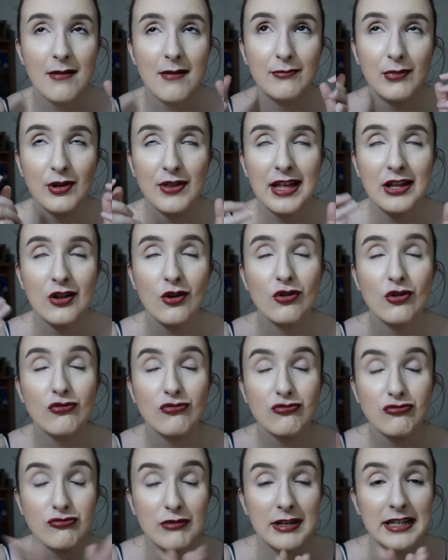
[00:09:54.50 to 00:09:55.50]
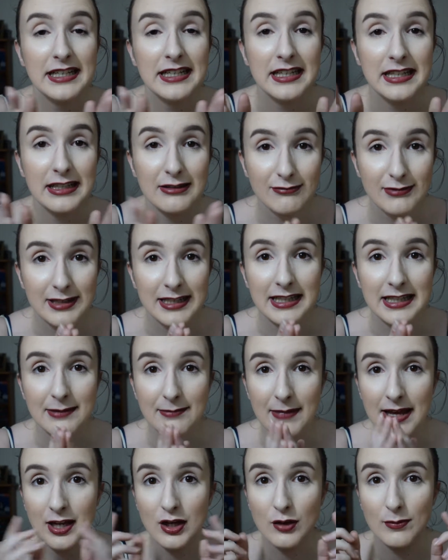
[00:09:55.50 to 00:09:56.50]
but they look really, really
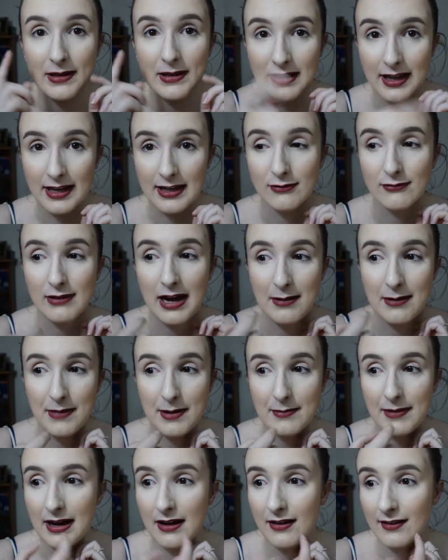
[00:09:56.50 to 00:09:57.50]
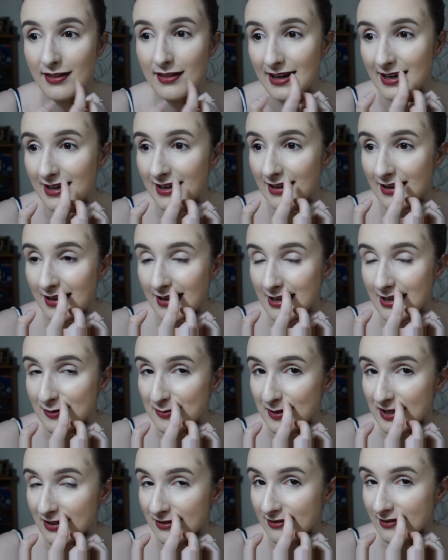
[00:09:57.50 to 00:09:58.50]
makeupy, like around my mouth. Like it's
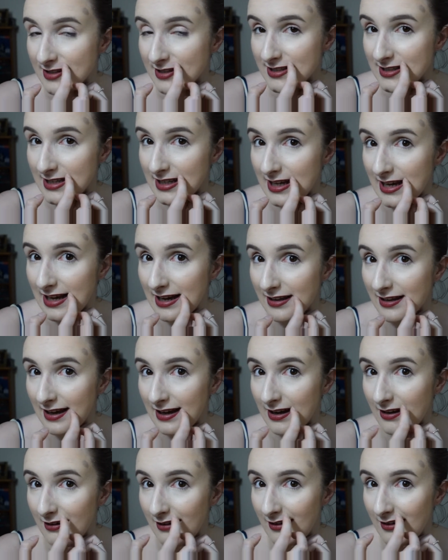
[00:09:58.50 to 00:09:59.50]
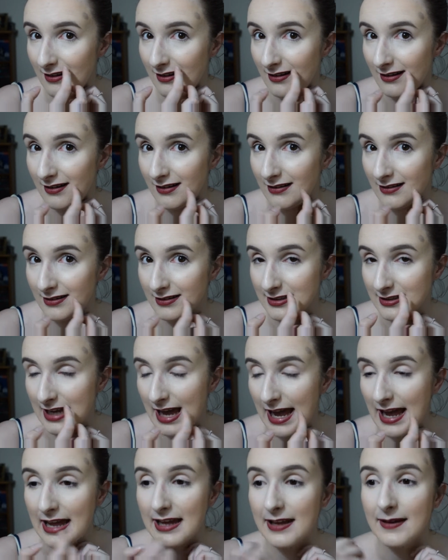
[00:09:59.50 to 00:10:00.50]
been creasy here like all
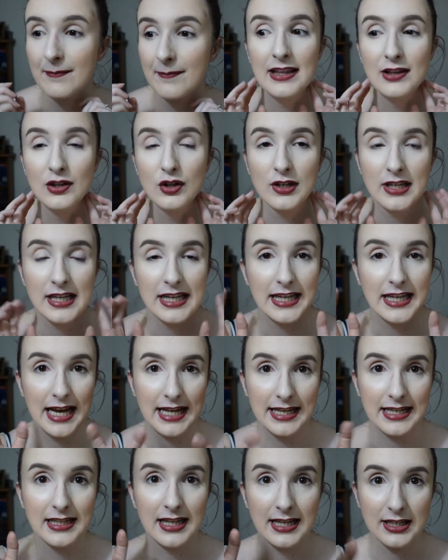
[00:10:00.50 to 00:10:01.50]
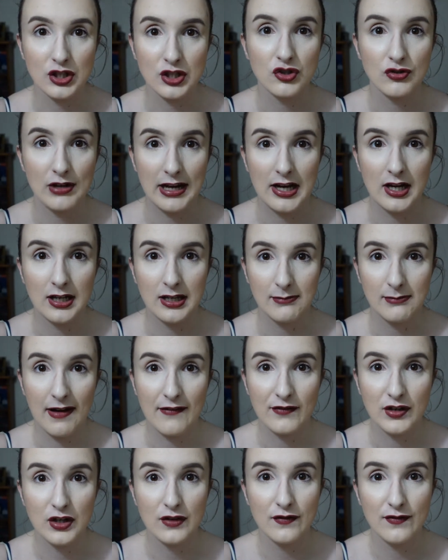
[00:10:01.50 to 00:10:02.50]
day. And looking at it like straight on in my
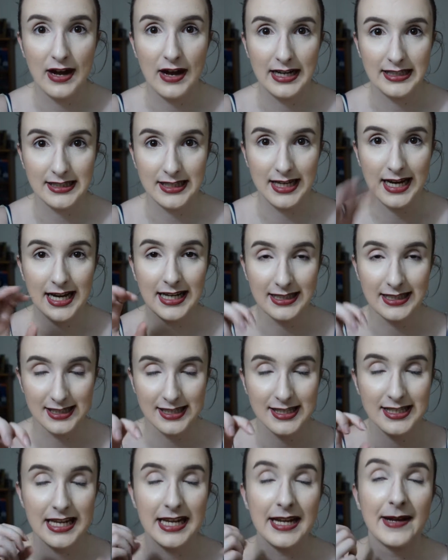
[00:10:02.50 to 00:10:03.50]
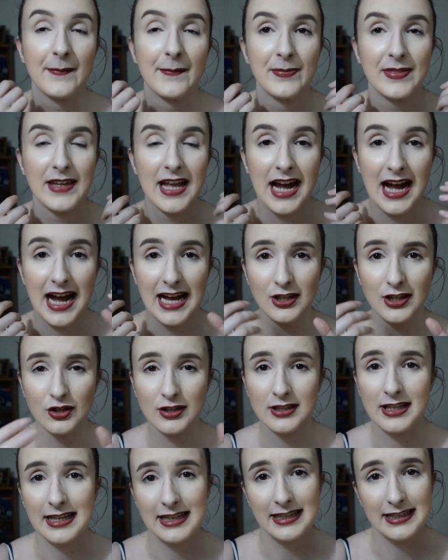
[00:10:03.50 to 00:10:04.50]
viewfinder, can see I
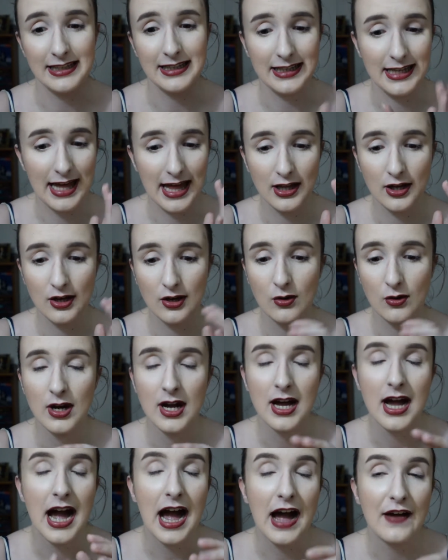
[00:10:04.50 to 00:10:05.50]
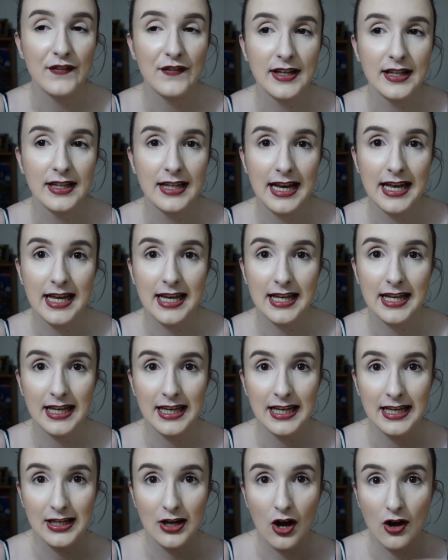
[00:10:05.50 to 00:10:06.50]
look like a yellow. I feel like
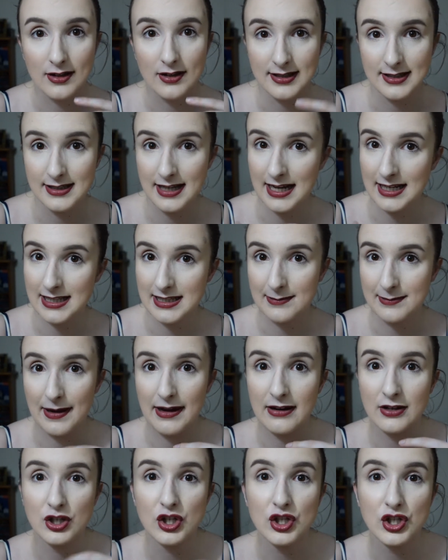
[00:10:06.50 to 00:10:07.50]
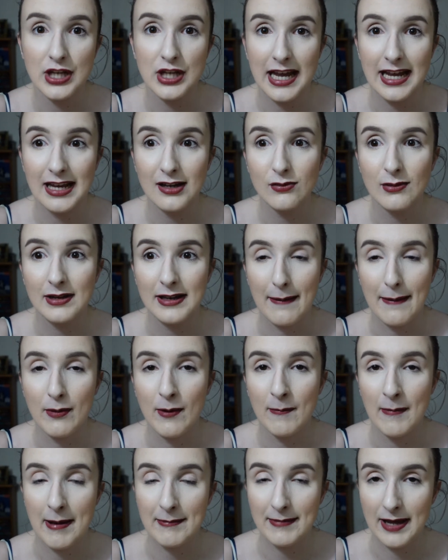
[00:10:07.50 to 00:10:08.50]
it oxidized about a shade when I put
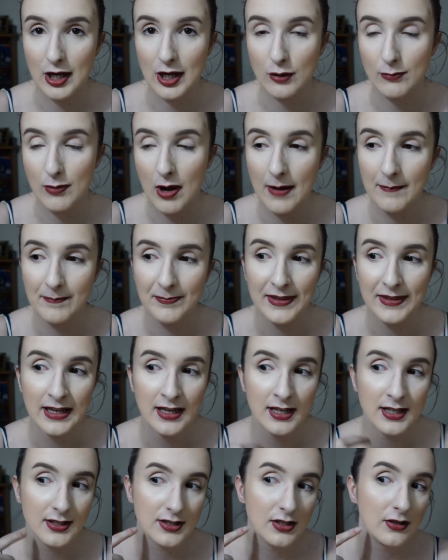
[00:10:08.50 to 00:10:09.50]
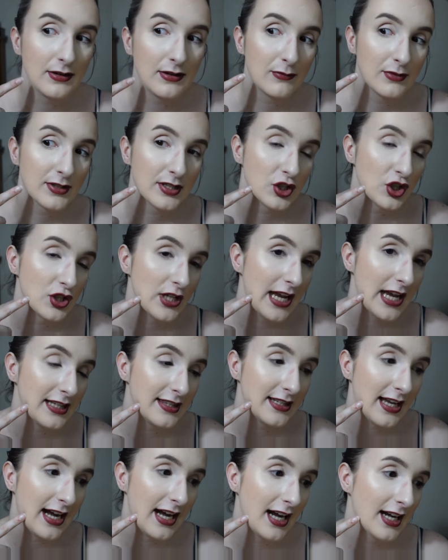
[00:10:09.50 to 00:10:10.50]
my makeup on, so it was a shade
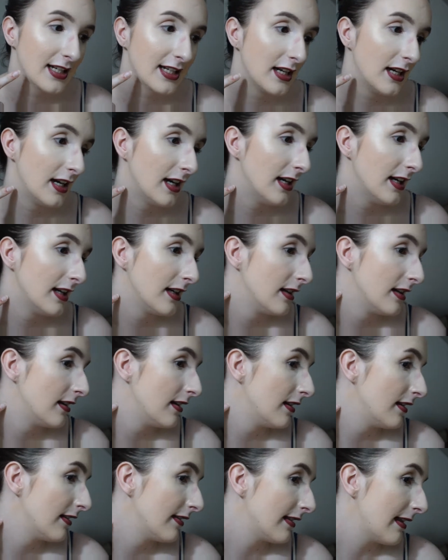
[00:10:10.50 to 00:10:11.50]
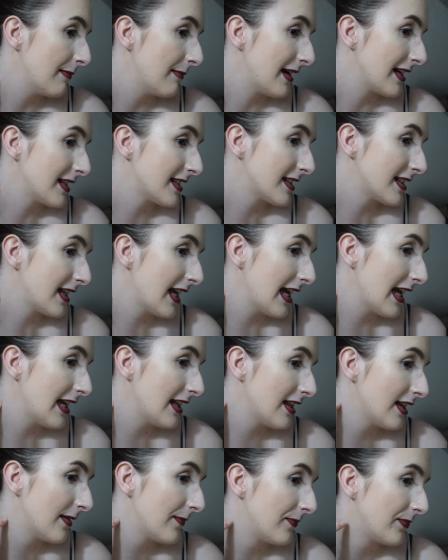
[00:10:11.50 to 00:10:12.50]
darker than my skin,